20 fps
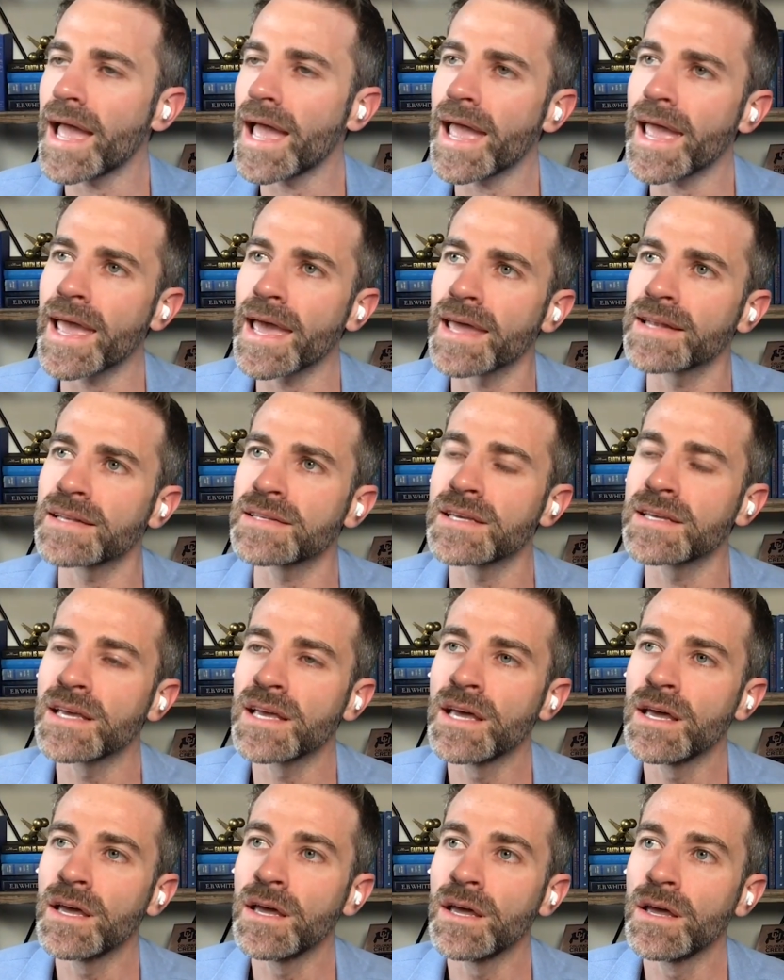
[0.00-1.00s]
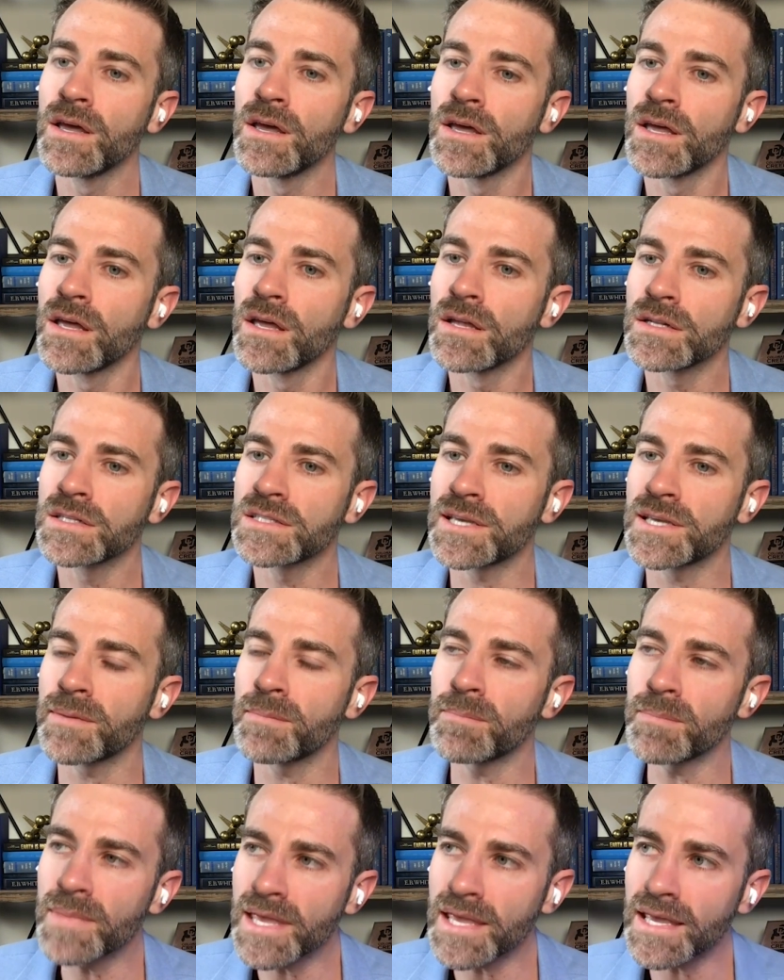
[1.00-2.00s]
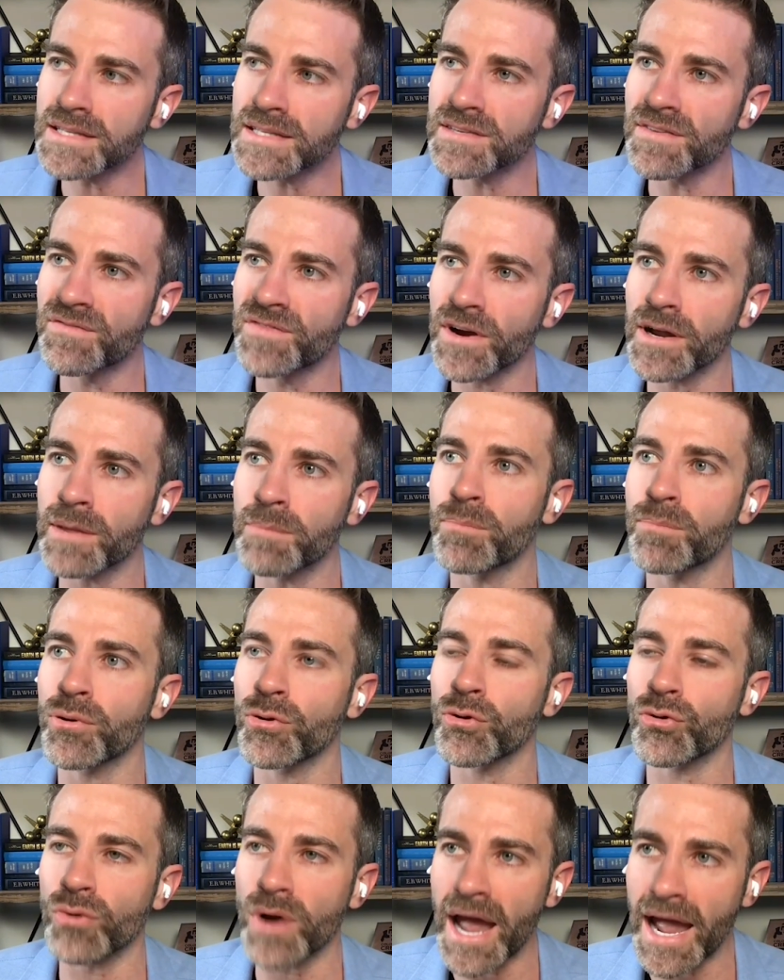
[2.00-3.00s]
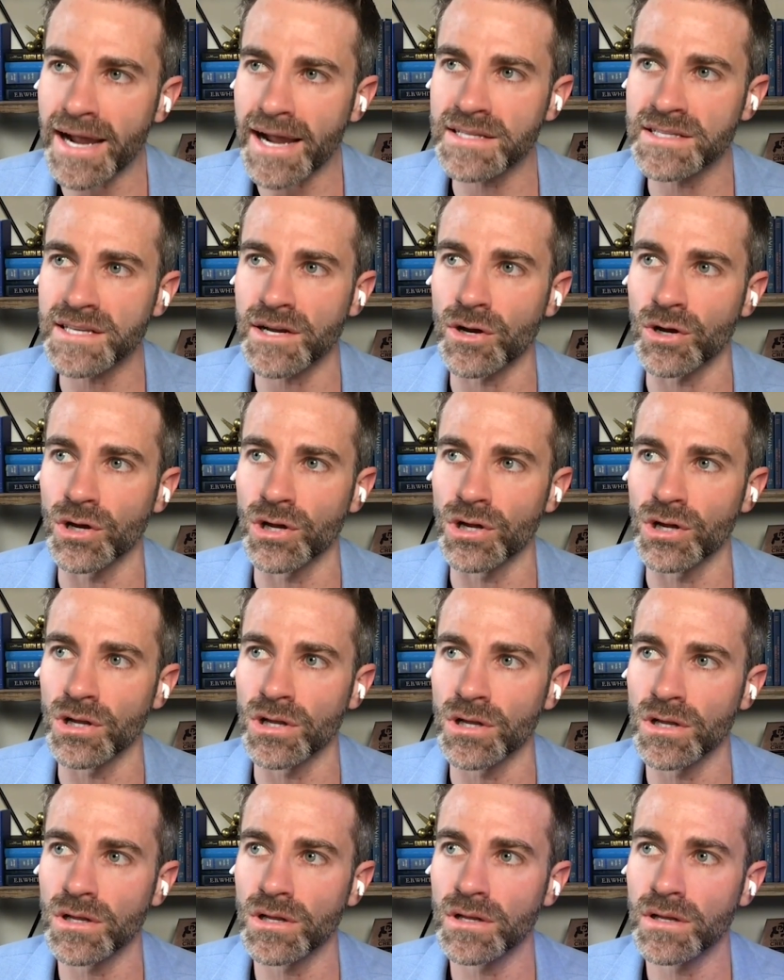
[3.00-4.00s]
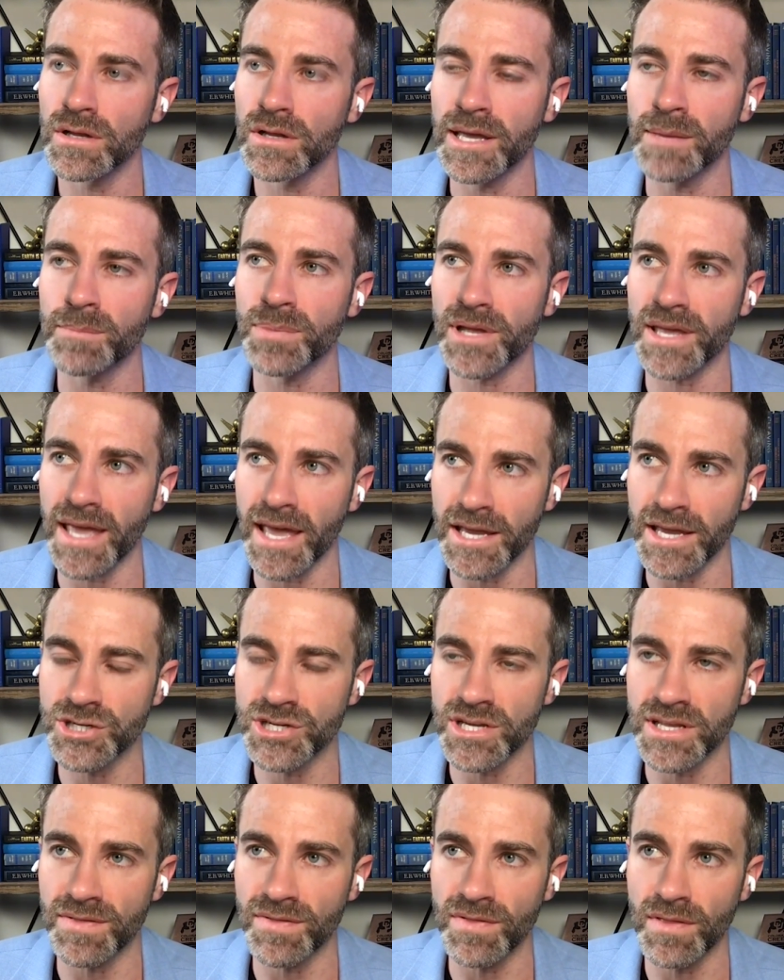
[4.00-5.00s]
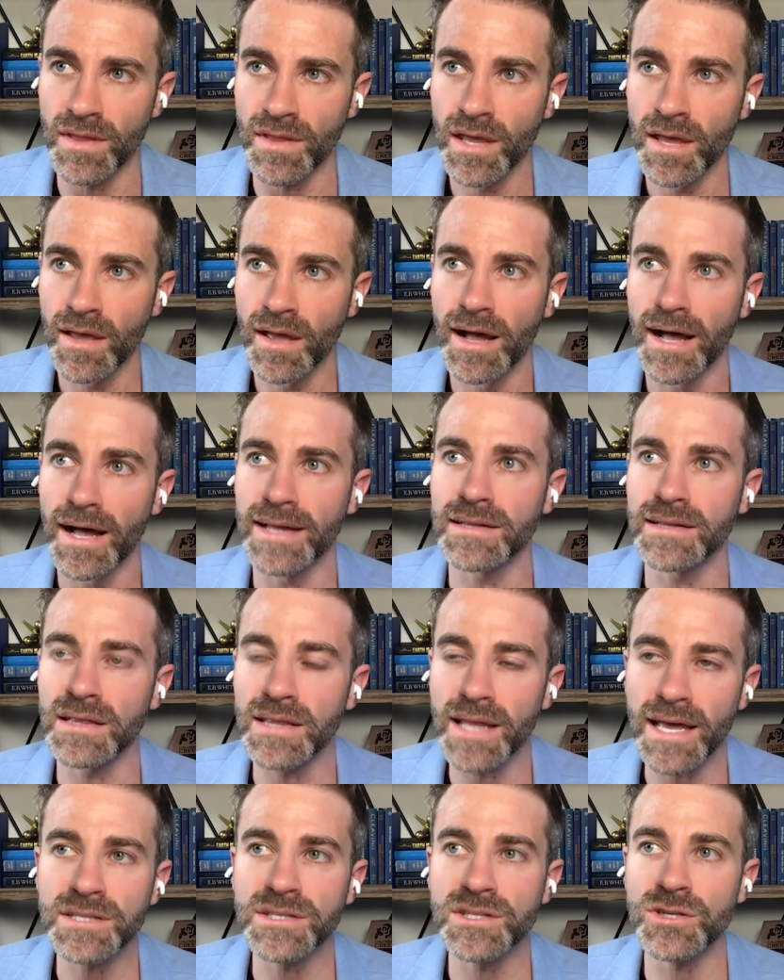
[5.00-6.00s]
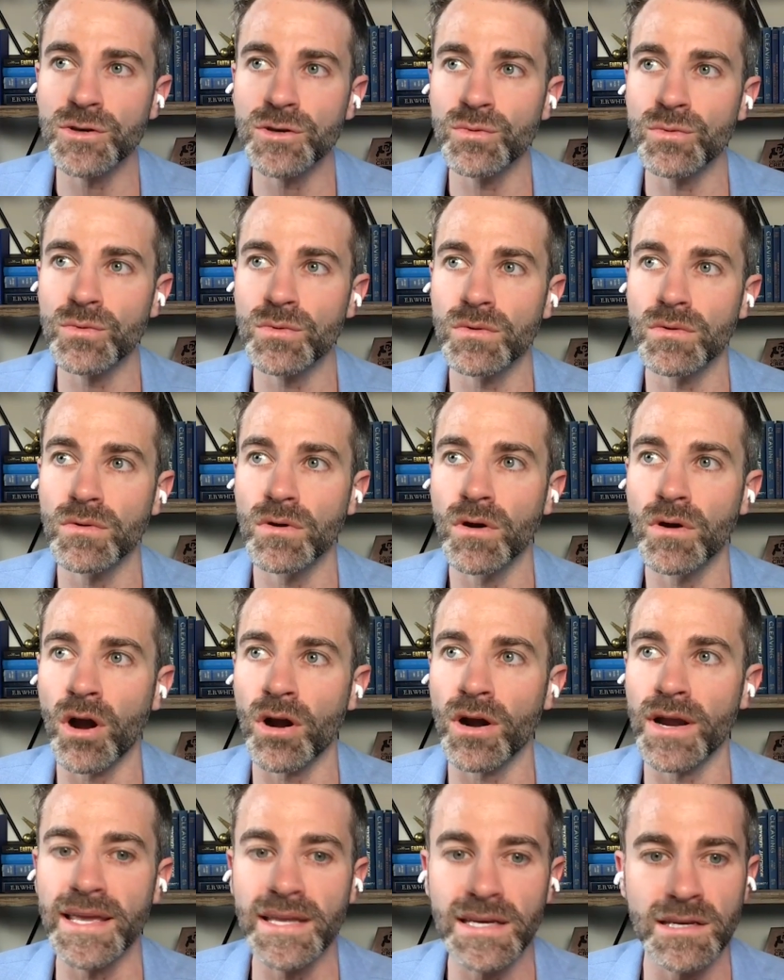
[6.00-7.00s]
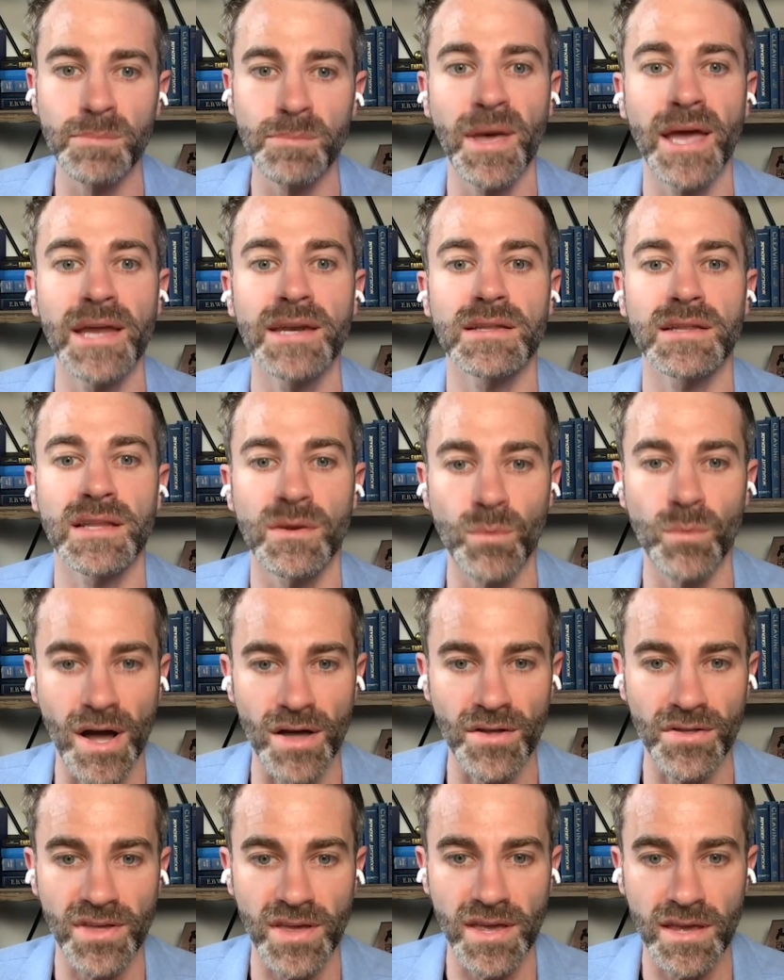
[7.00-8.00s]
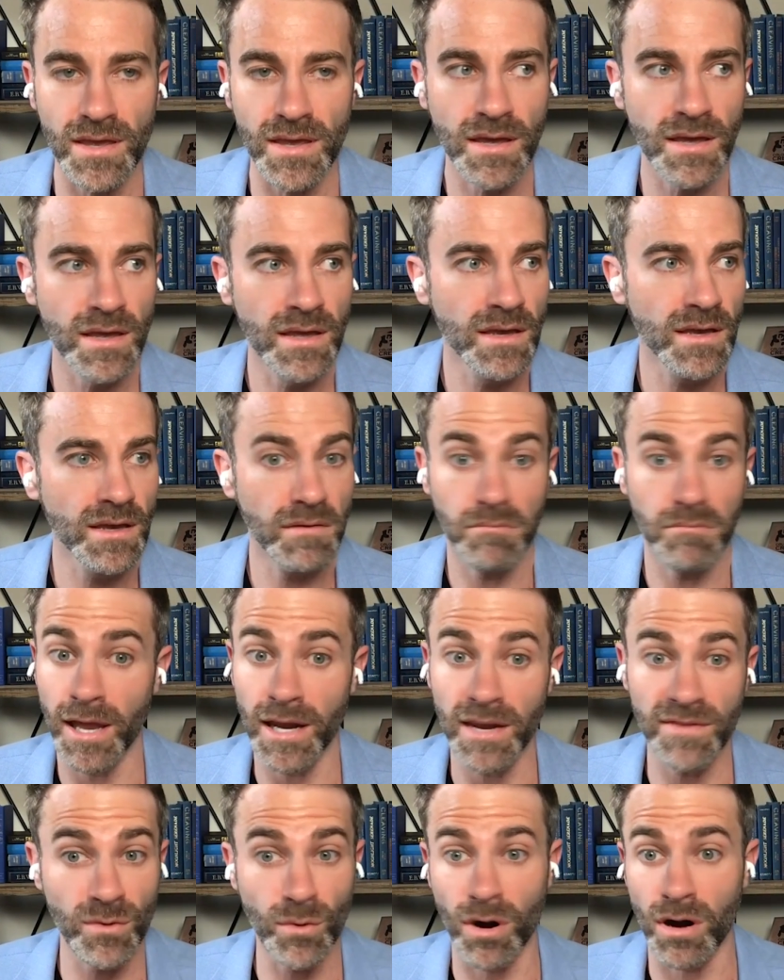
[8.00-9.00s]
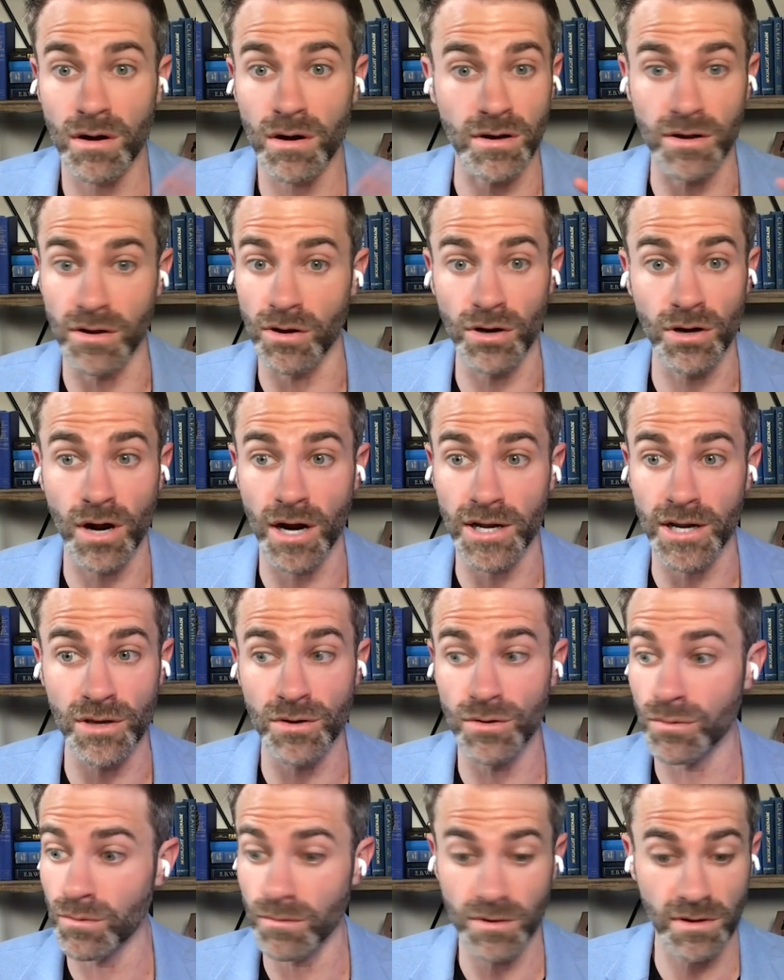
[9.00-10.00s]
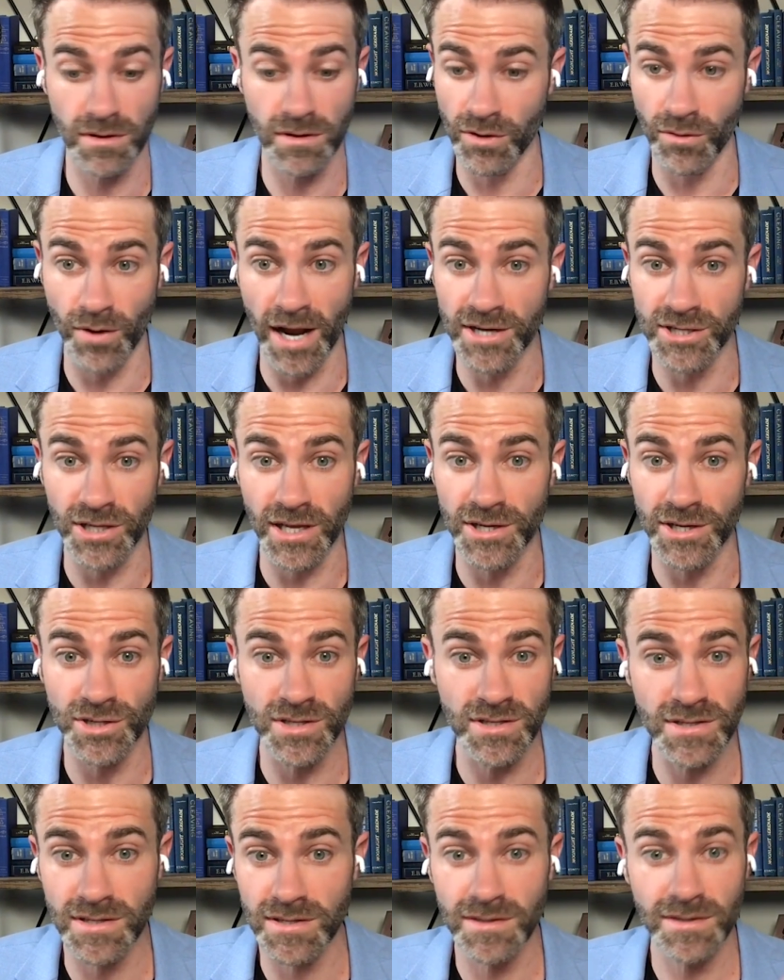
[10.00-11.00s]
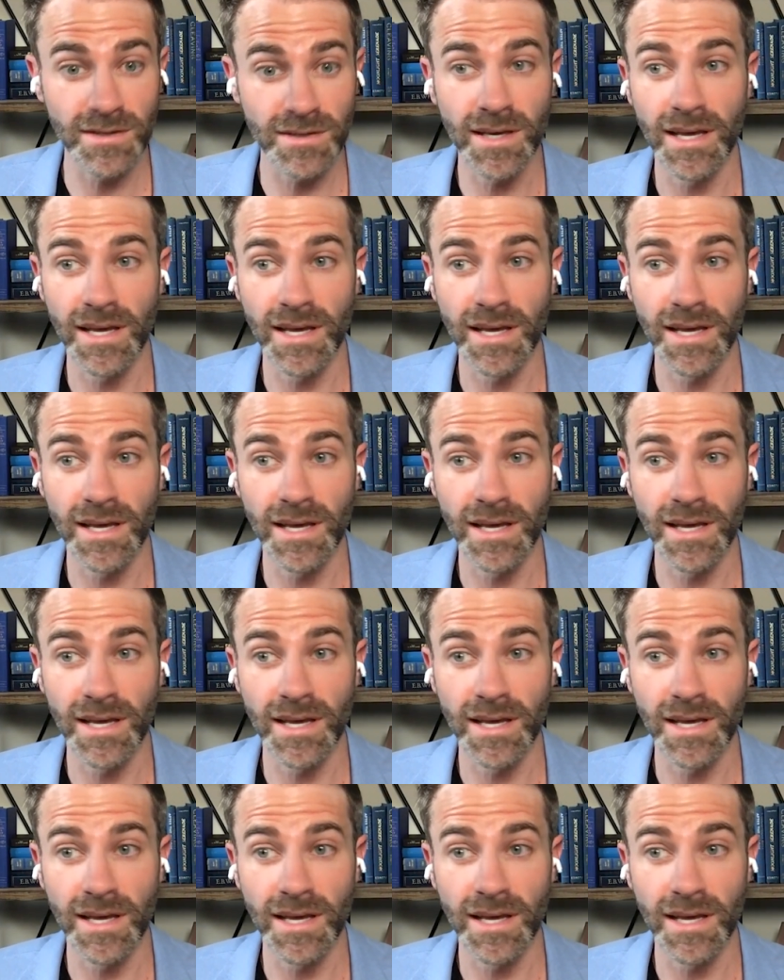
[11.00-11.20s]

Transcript: And to me, it's a very practical implication. Unless you are independently wealthy, and if you are, good on you, congratulations.